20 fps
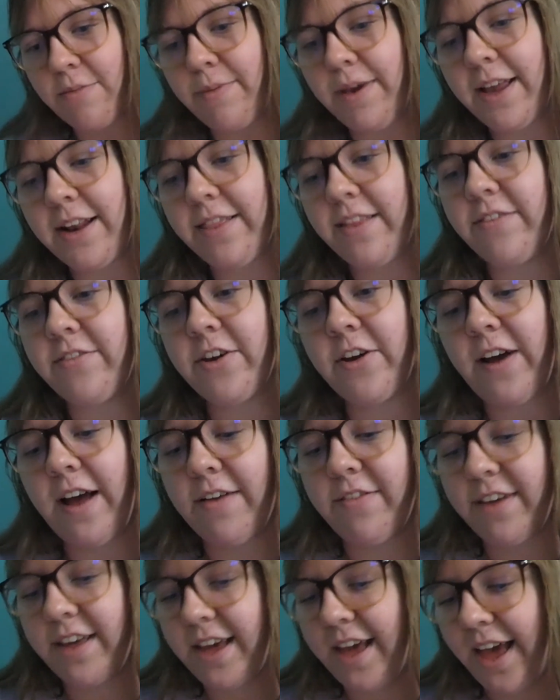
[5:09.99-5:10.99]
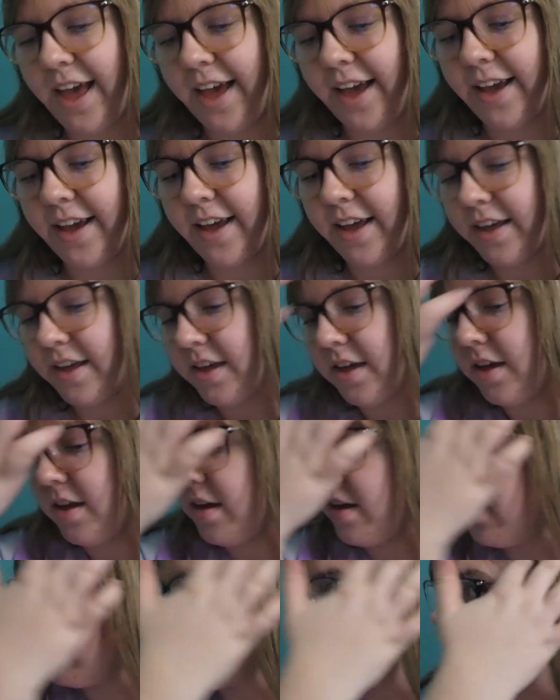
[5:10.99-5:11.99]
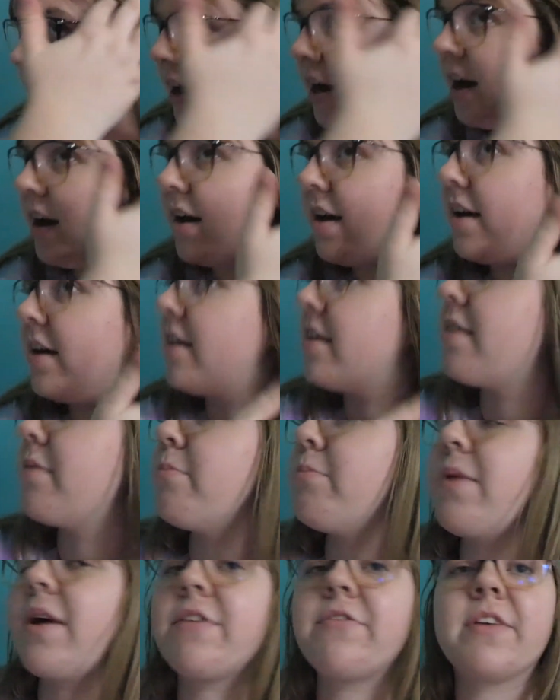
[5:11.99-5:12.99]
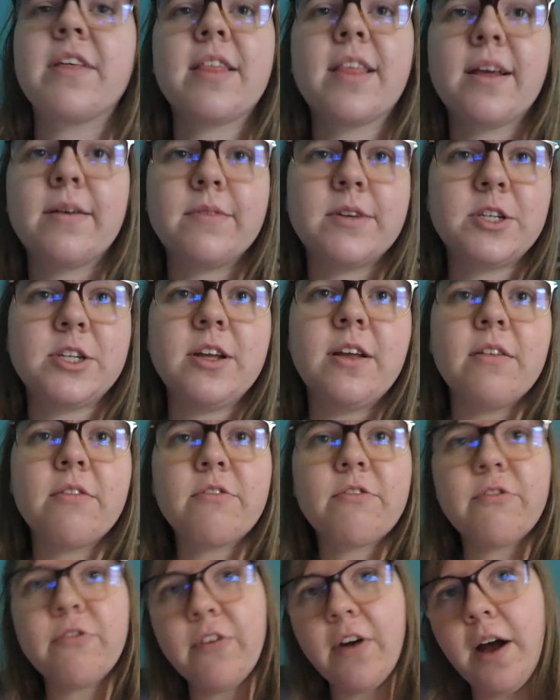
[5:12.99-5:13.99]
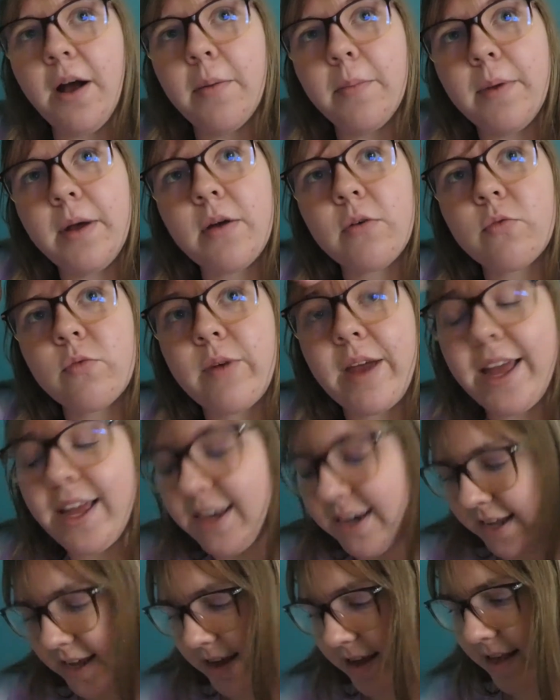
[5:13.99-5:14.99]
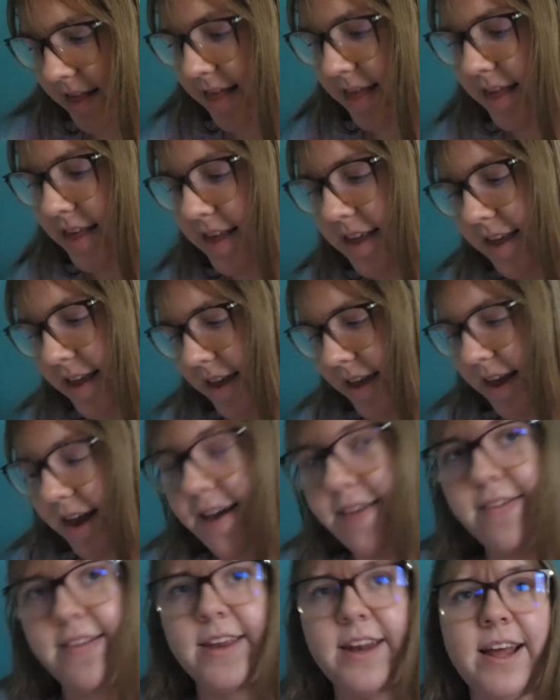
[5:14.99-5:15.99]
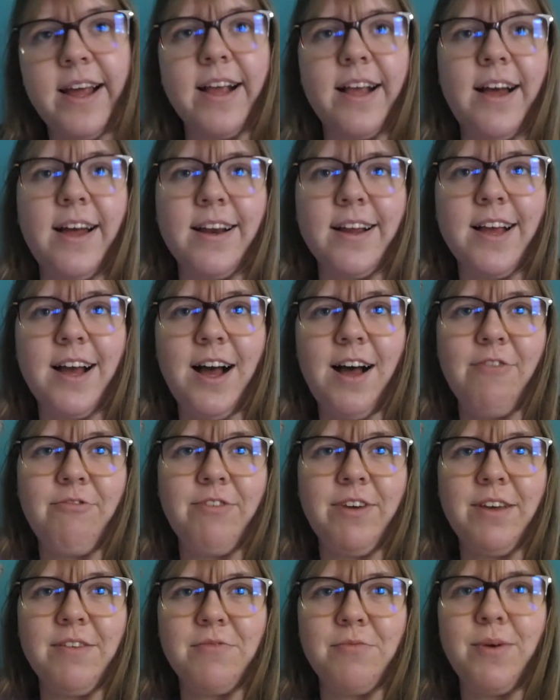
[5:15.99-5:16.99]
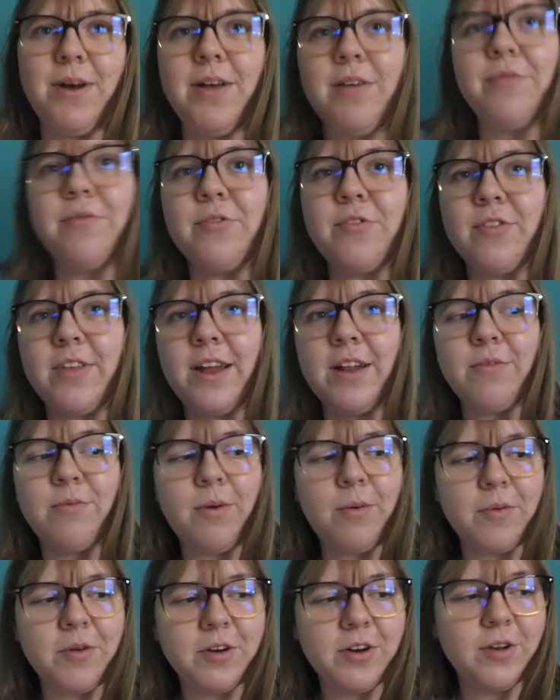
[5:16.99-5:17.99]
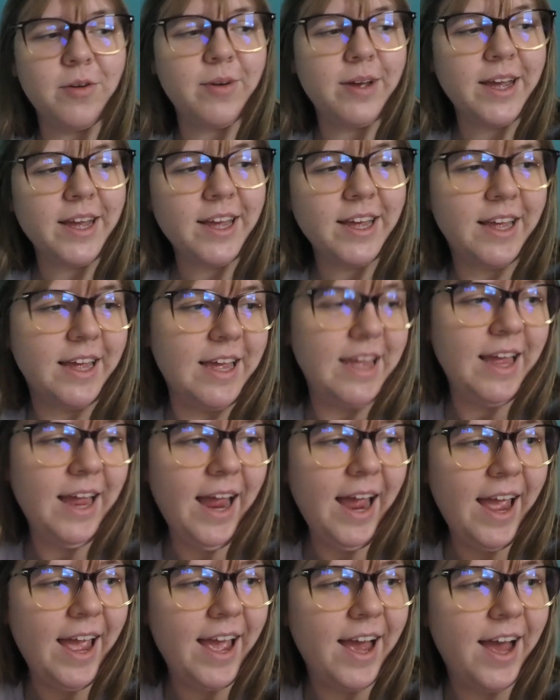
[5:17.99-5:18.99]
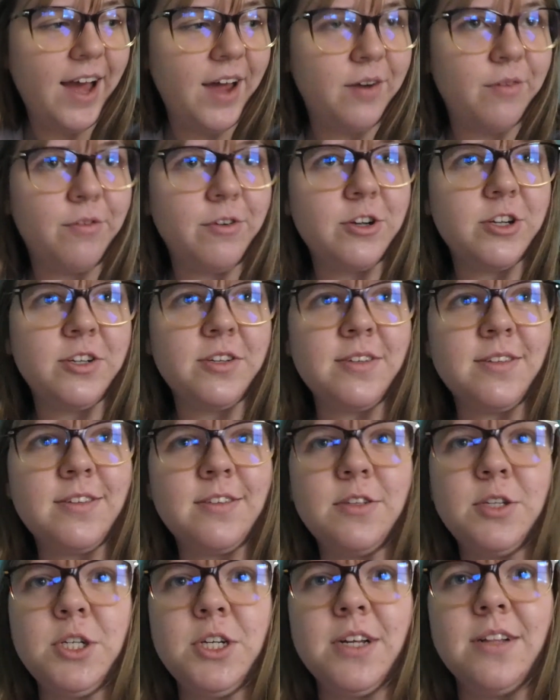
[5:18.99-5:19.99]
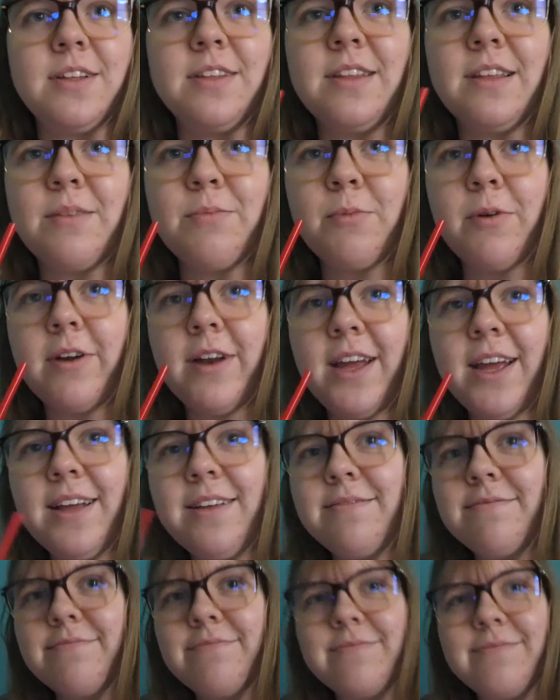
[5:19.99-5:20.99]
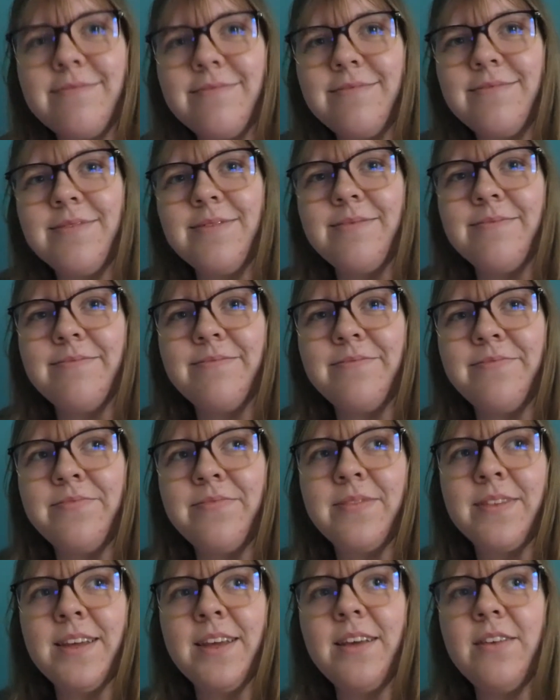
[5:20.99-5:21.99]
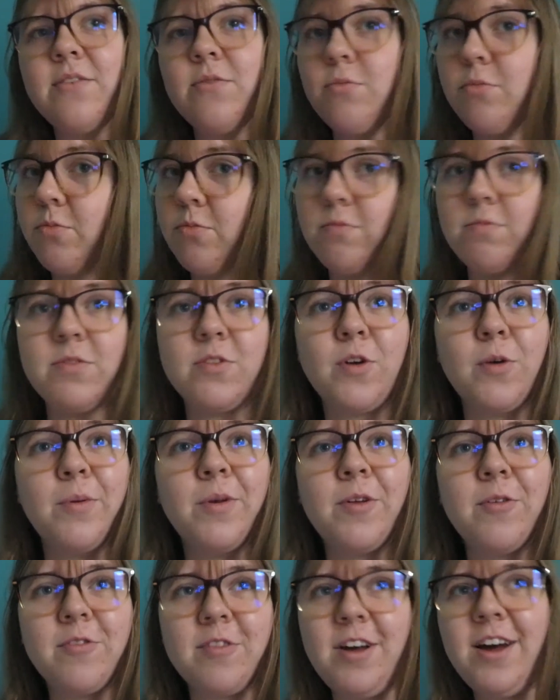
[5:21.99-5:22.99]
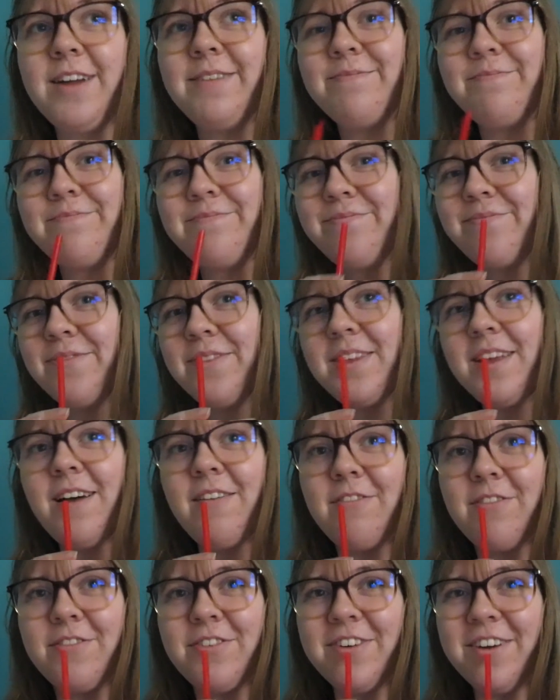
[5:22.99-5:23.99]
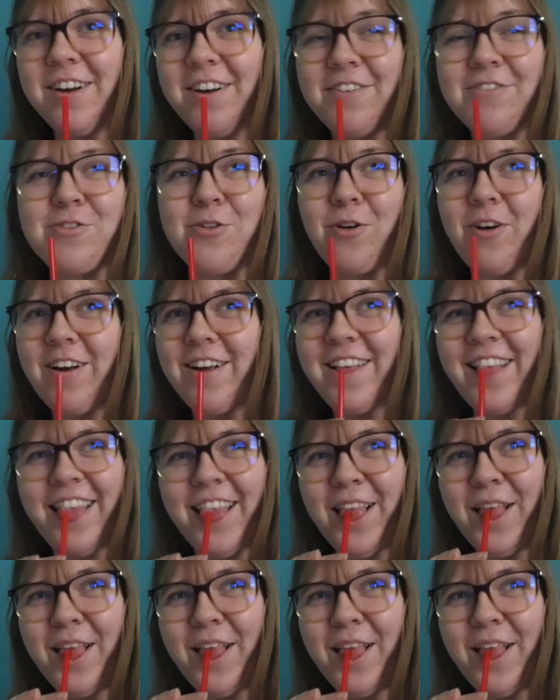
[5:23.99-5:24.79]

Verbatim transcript: Me and Olivia are having egg uh, breakfast sandwiches from Randy's. And then I got coffee as well. So that is what we're doing. And we're just chilling this morning. Scooby-Doo. Scooby-Doo's on, of, of course.